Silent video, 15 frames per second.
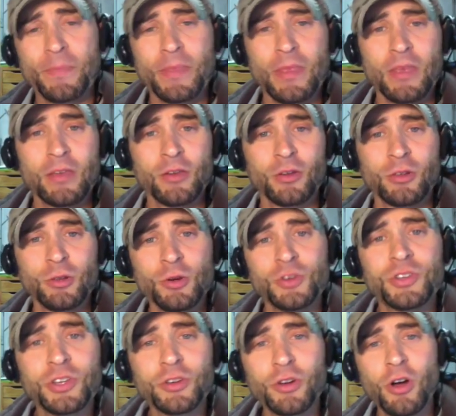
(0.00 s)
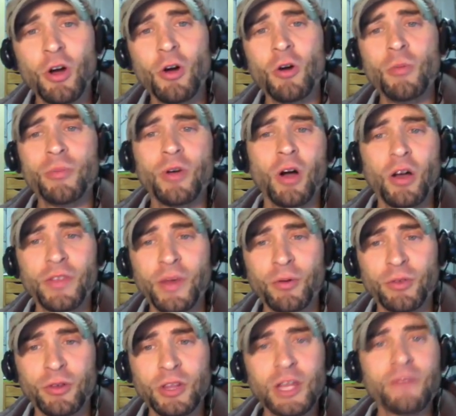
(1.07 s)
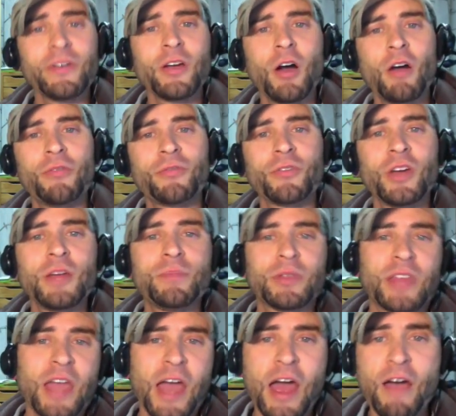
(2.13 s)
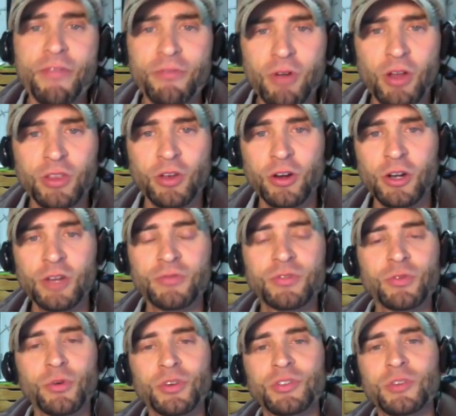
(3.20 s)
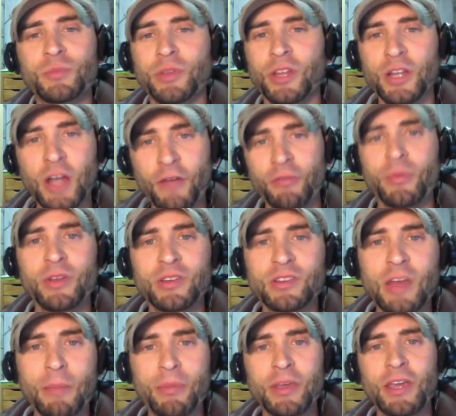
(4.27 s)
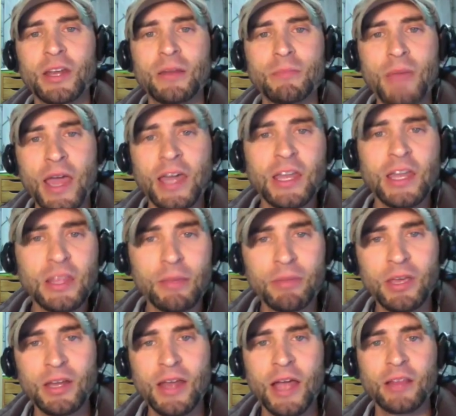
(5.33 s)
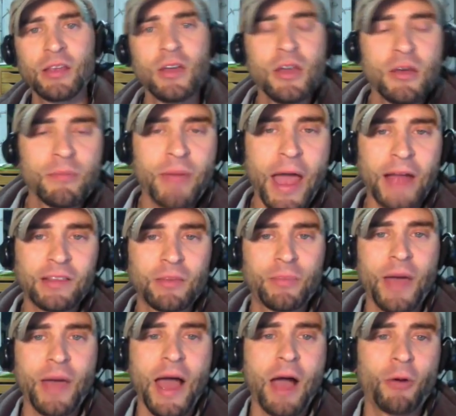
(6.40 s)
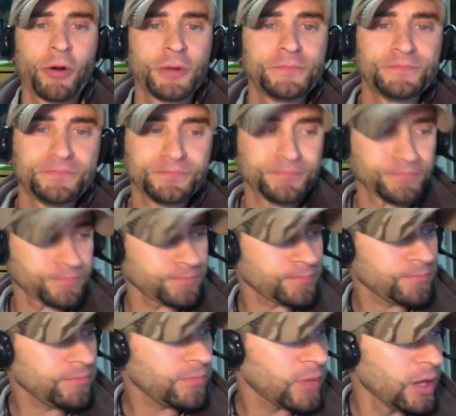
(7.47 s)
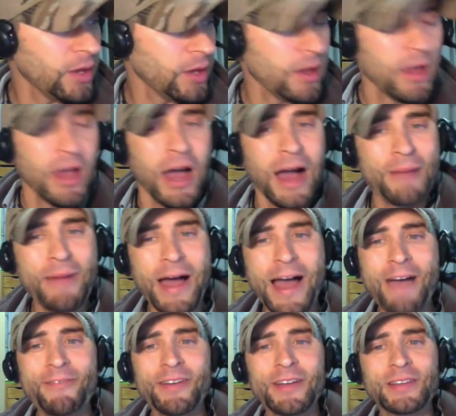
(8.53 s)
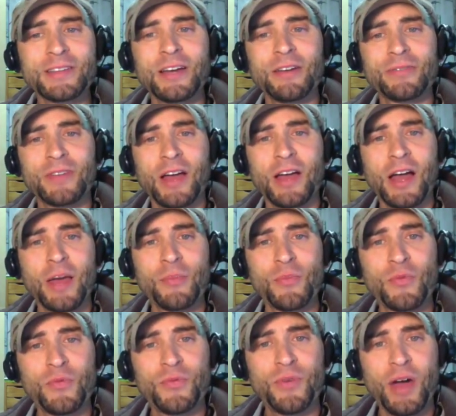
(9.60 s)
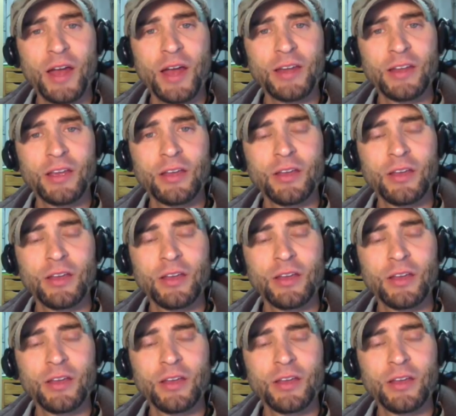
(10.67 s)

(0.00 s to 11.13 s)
you're losing your home. They're living off grid, but they have their alternative sources, but the government's stepping in and making them connect back to power. I'm having a tough time finding